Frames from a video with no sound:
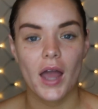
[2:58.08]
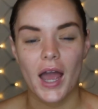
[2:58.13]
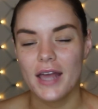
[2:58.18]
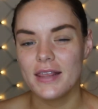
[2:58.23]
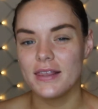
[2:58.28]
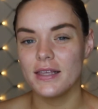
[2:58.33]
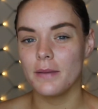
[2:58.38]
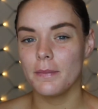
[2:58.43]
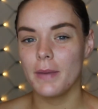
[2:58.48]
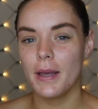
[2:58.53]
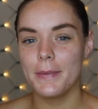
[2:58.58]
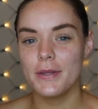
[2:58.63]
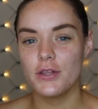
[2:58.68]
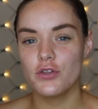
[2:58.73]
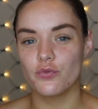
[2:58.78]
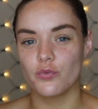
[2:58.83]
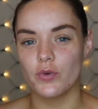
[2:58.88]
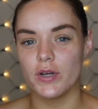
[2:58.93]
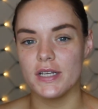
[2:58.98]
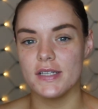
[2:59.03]
I think maybe
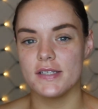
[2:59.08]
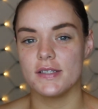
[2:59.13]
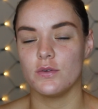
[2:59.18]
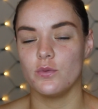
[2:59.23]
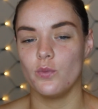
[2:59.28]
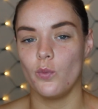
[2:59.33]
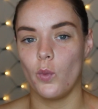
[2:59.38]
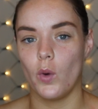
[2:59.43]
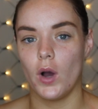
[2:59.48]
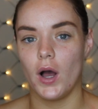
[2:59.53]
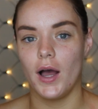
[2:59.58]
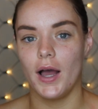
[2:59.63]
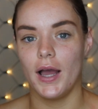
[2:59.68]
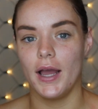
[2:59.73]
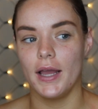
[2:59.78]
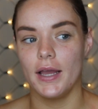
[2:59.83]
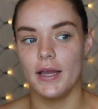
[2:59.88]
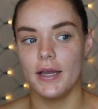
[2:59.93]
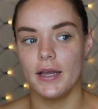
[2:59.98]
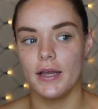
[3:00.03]
the reason
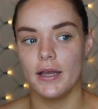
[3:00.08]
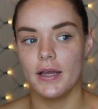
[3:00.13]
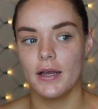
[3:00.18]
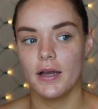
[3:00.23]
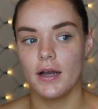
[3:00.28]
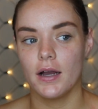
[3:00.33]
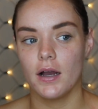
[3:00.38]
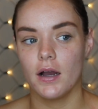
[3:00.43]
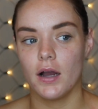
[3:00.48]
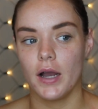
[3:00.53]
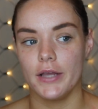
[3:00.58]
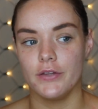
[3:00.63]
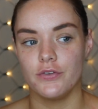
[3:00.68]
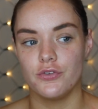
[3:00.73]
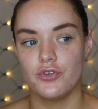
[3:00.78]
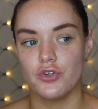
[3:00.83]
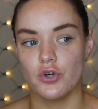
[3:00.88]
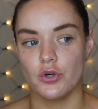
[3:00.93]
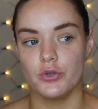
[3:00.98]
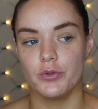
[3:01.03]
why
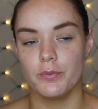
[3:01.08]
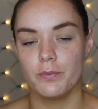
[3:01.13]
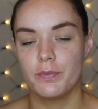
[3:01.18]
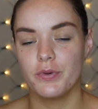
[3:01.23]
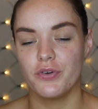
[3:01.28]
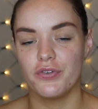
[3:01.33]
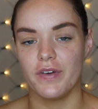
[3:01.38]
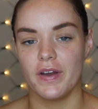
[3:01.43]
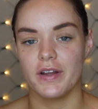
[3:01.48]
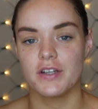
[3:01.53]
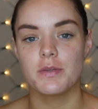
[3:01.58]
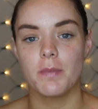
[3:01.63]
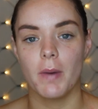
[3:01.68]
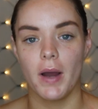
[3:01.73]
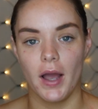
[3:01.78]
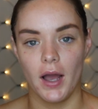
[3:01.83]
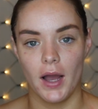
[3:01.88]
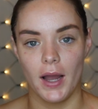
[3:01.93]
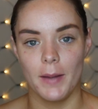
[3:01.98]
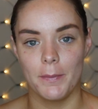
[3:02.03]
I don't perfect
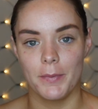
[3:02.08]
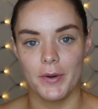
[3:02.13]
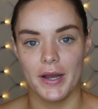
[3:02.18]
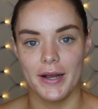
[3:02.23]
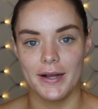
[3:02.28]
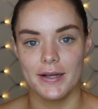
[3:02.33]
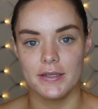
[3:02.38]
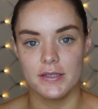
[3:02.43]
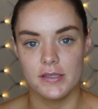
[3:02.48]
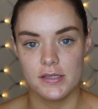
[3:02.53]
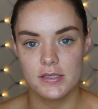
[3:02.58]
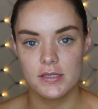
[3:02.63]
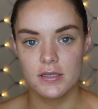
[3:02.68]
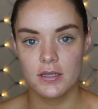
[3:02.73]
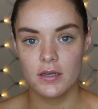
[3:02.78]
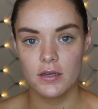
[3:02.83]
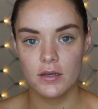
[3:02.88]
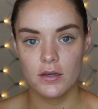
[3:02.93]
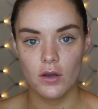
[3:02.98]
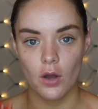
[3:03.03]
my
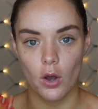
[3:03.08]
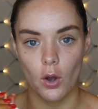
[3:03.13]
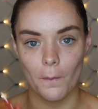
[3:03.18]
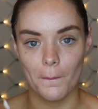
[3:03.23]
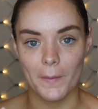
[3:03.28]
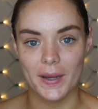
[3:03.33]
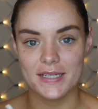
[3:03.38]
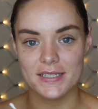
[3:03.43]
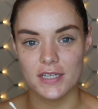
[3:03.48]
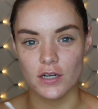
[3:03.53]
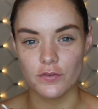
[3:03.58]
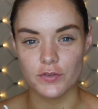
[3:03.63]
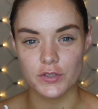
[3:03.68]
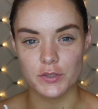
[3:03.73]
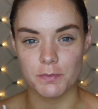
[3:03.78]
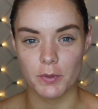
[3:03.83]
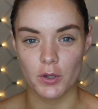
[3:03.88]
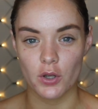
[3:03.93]
eyebrows on myself is